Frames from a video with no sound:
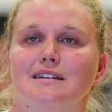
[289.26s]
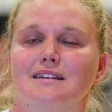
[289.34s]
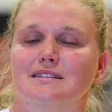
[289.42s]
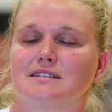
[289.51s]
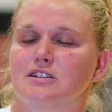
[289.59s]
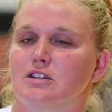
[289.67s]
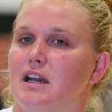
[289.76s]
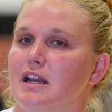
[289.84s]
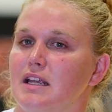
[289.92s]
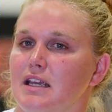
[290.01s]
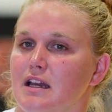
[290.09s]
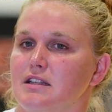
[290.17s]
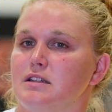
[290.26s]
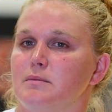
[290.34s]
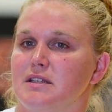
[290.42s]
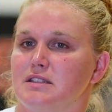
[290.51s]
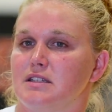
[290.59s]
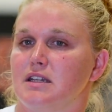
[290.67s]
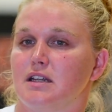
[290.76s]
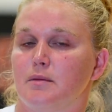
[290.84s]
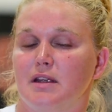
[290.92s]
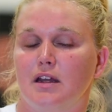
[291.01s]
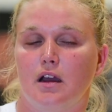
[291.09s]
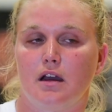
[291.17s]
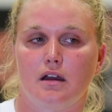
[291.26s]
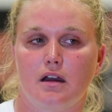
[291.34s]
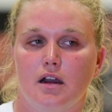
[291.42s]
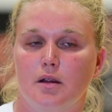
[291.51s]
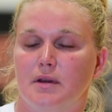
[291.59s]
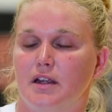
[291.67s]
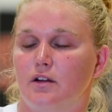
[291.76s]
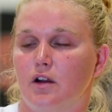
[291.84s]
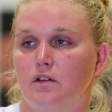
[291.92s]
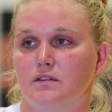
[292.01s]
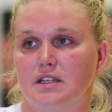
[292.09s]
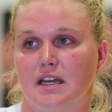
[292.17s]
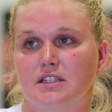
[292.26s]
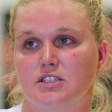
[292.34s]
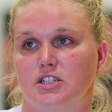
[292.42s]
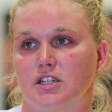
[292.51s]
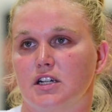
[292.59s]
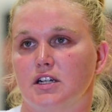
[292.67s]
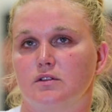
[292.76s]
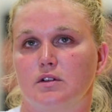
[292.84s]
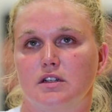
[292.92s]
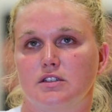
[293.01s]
is still kind of yet to be seen. I mean, Harmony Groves last year,